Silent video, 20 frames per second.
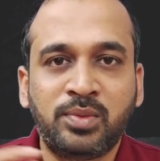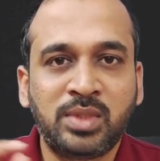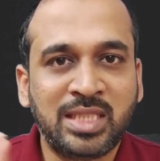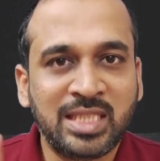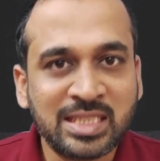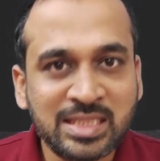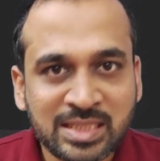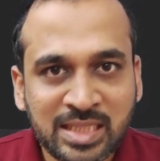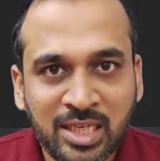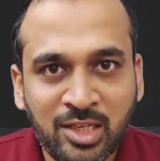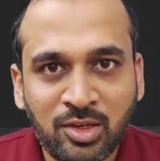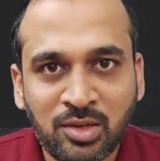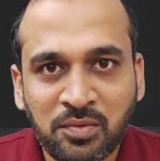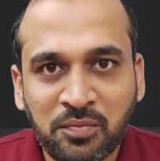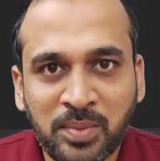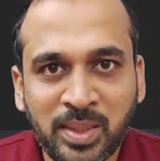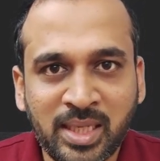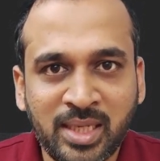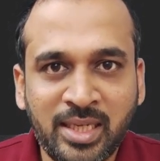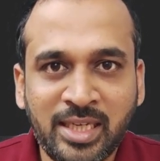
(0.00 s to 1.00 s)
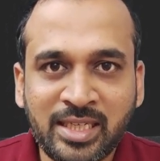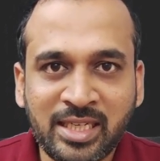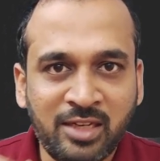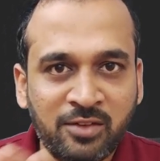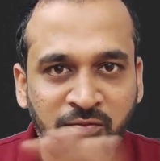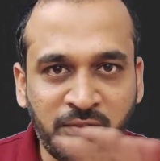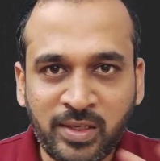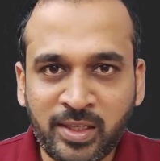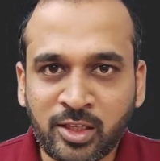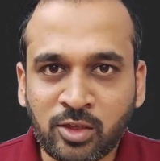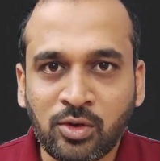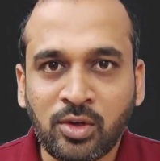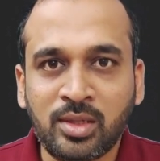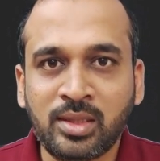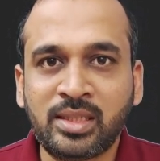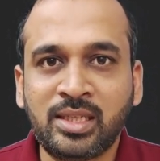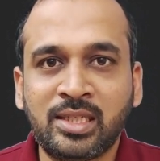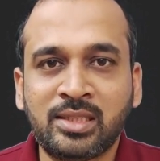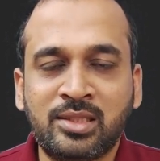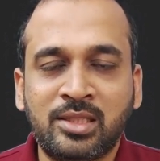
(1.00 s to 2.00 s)
just click off button, it can filter
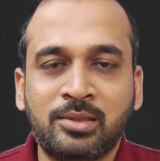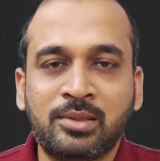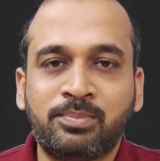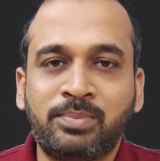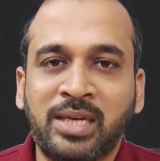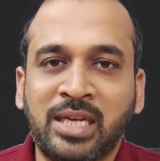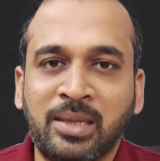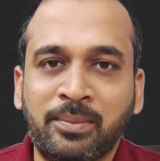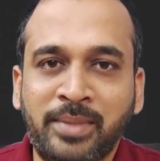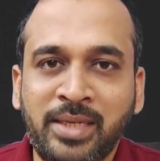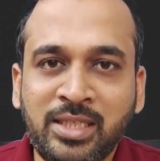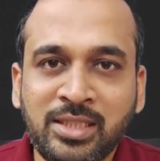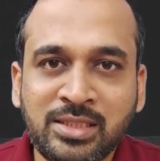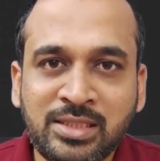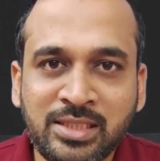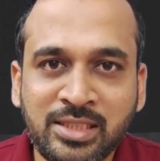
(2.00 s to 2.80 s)
all the other parameters